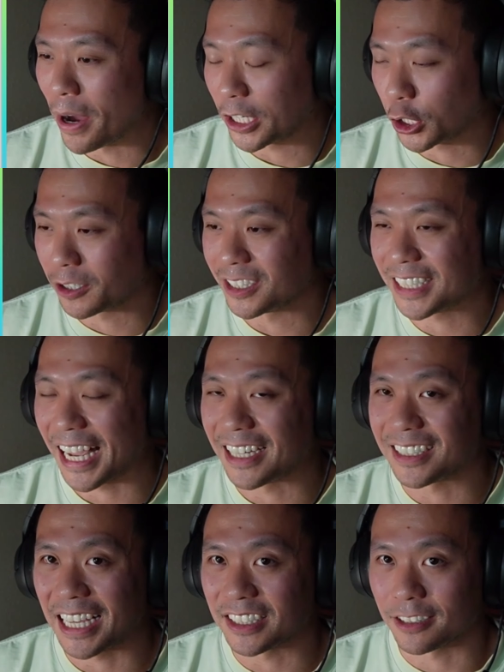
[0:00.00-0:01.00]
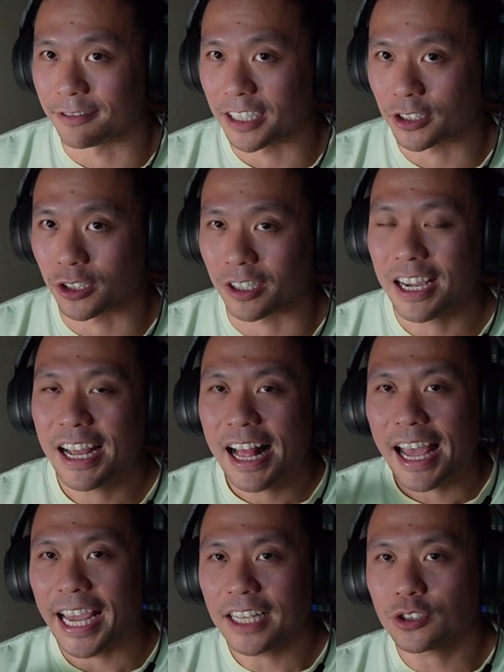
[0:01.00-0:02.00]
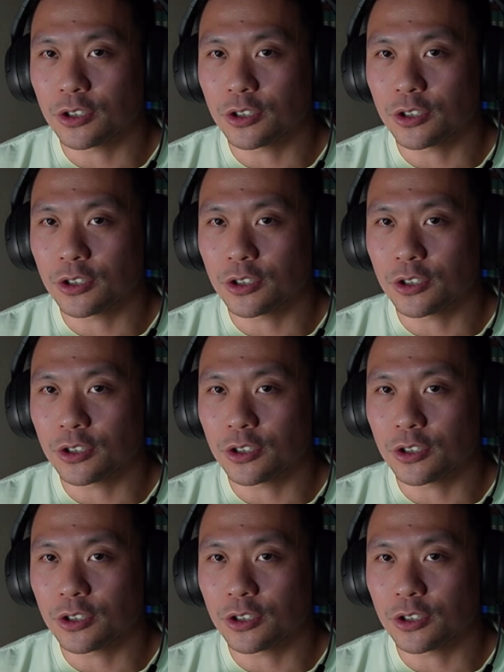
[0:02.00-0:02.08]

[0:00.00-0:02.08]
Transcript: and my current status as an investor?